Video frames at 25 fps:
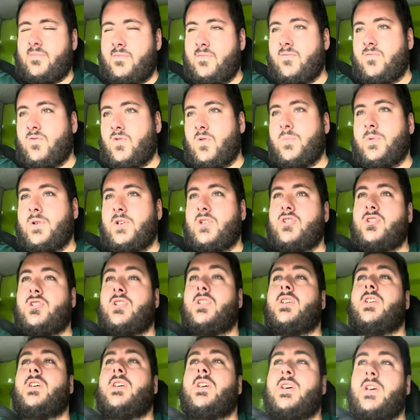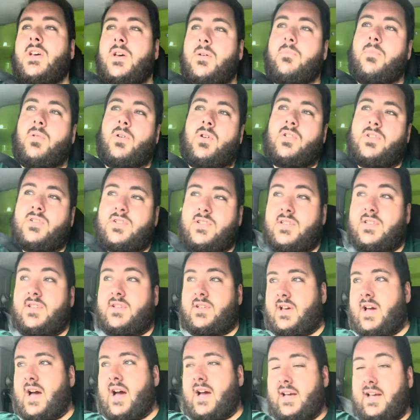rubbish, but
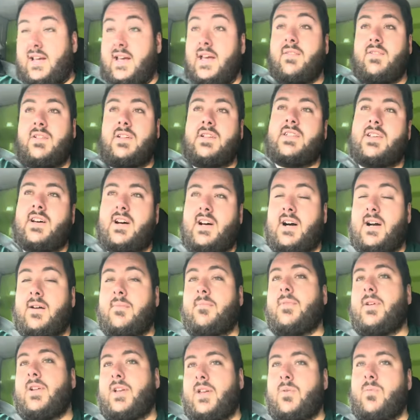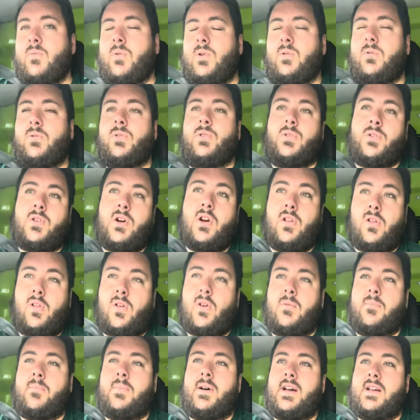give it time and it will look a
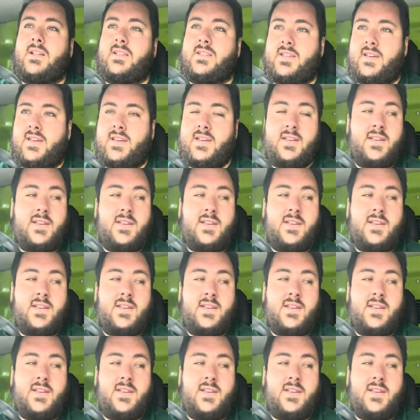lot better.